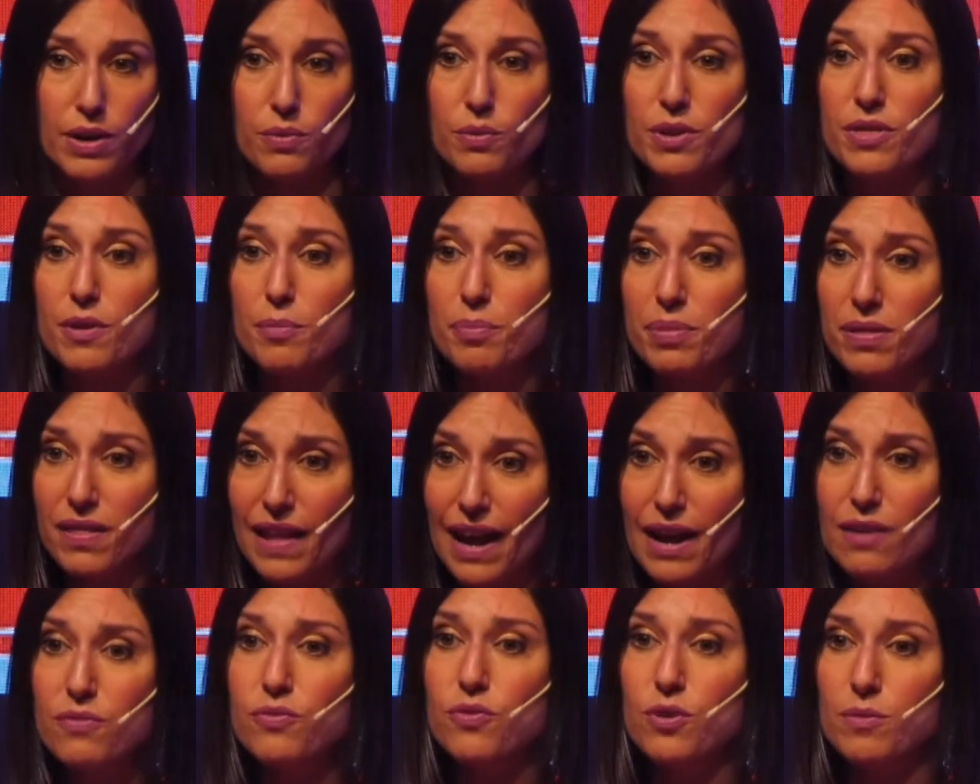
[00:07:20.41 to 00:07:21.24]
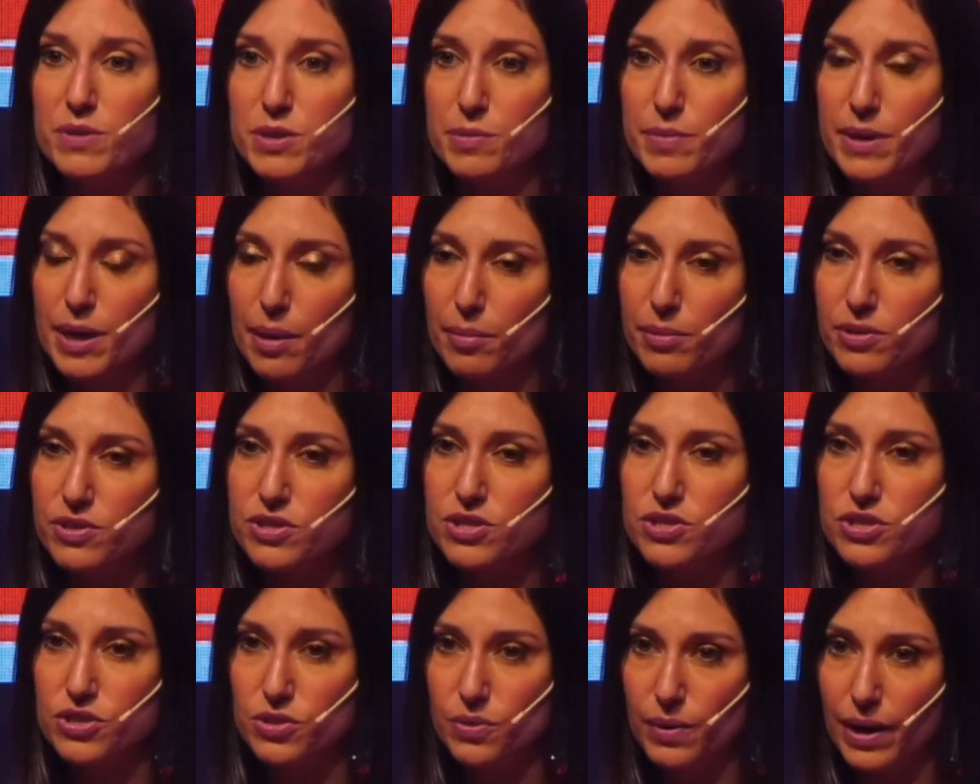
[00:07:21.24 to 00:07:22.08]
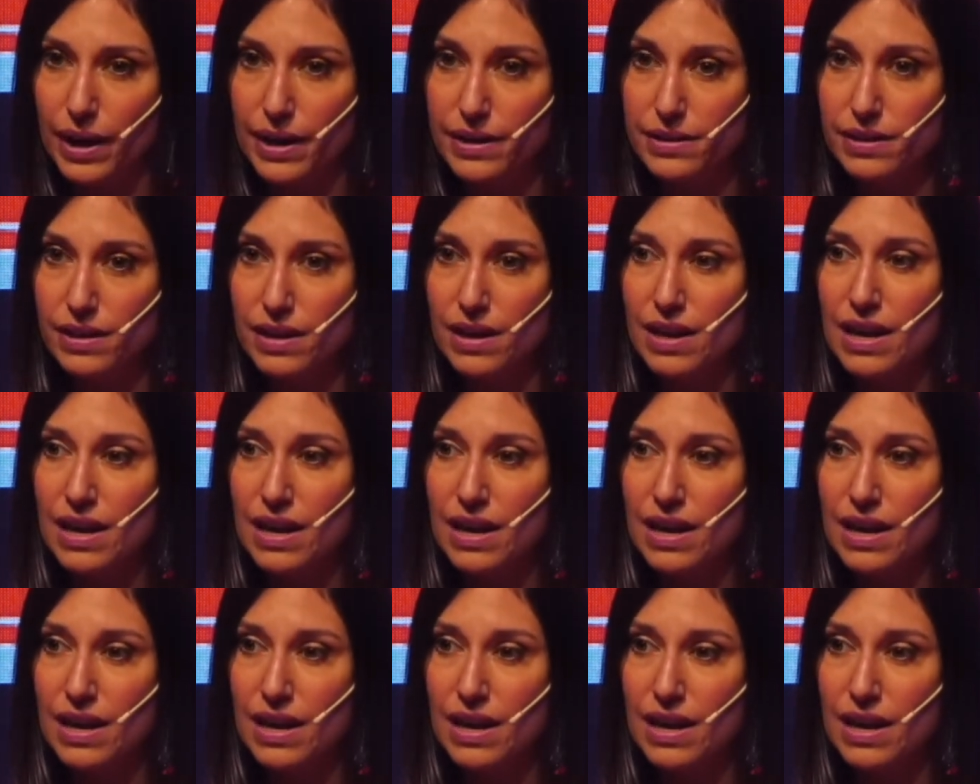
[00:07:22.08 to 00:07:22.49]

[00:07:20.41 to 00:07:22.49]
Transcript: with a platform to be able to do it.